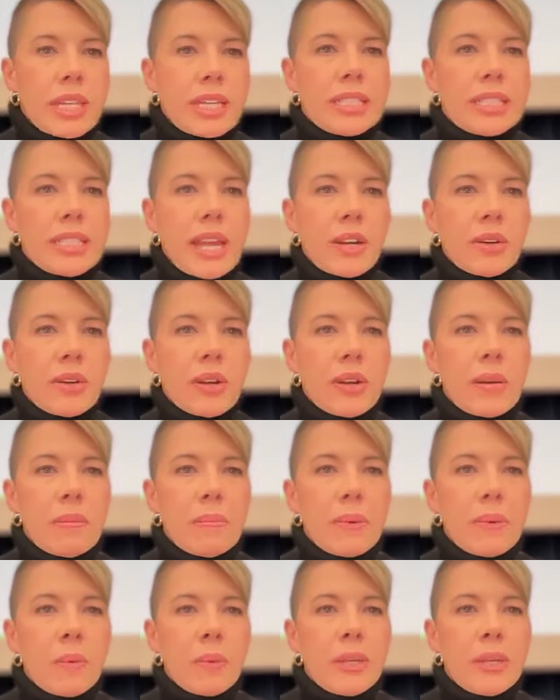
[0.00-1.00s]
etc.
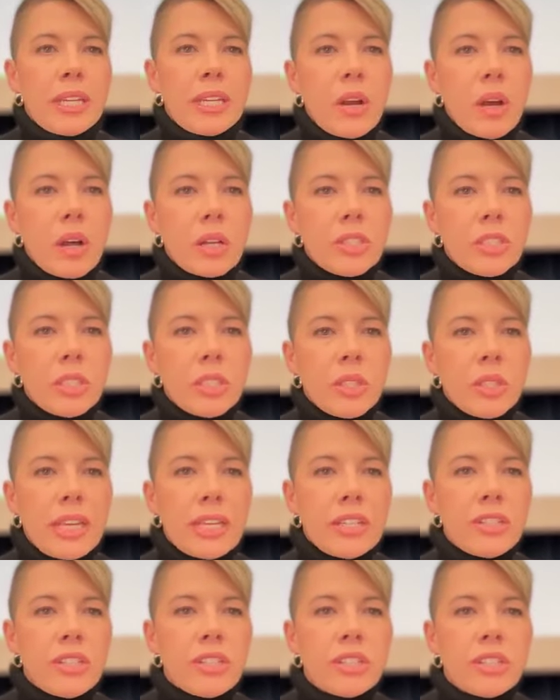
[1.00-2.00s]
But we can also
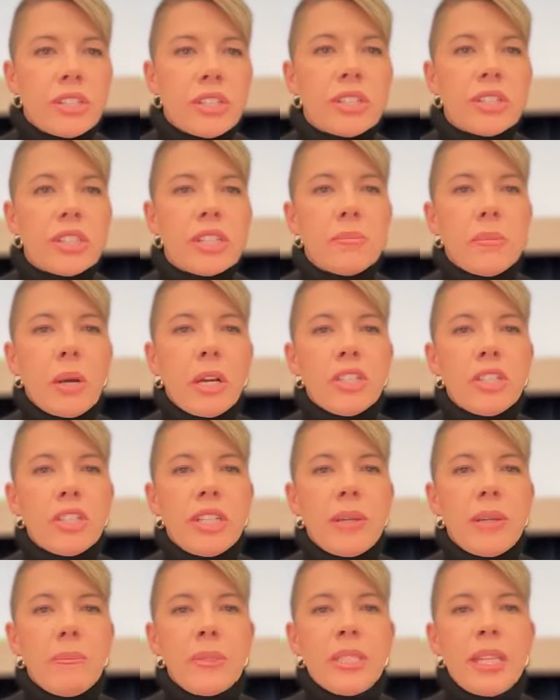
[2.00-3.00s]
insert smart
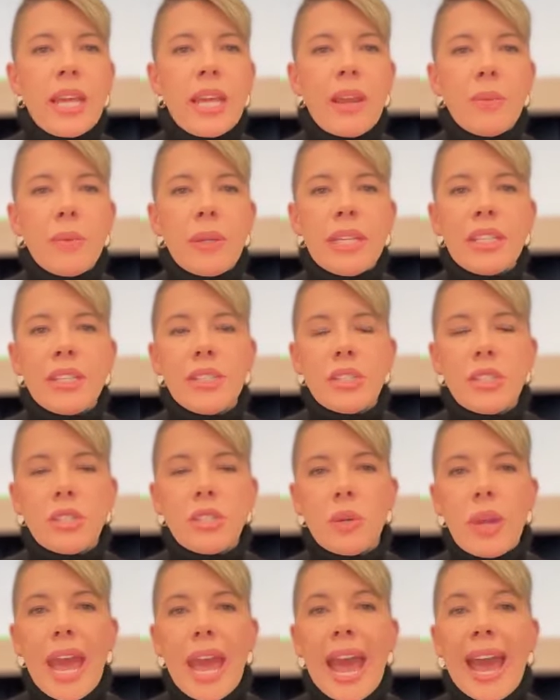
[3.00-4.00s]
chips, and we can
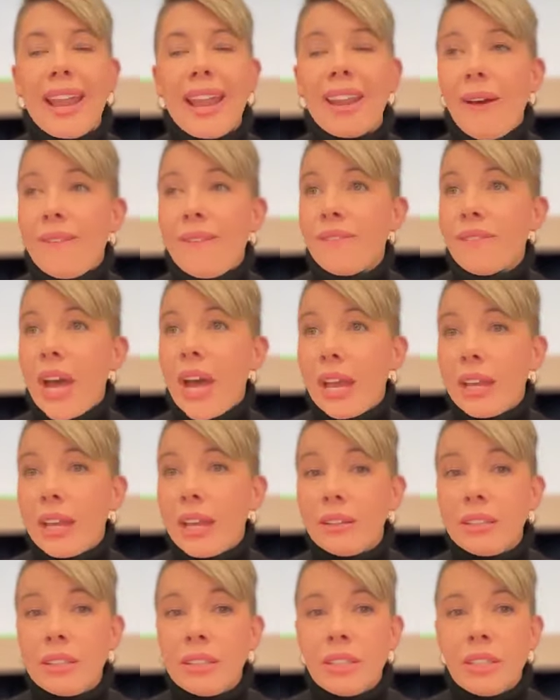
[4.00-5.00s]
add a
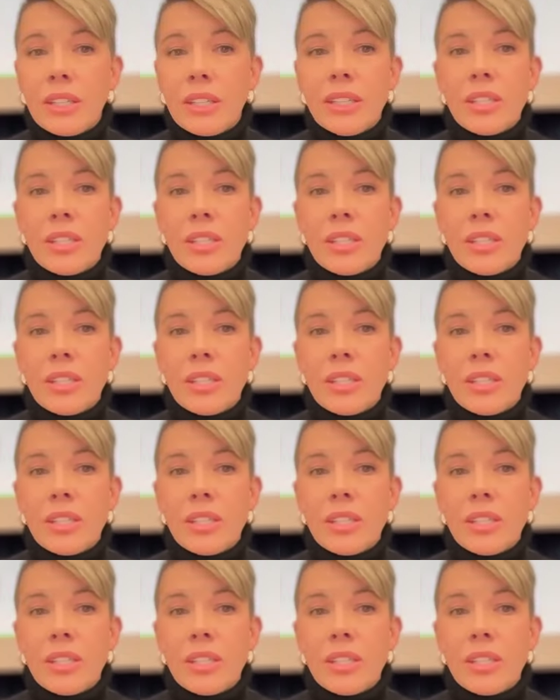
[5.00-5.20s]
file.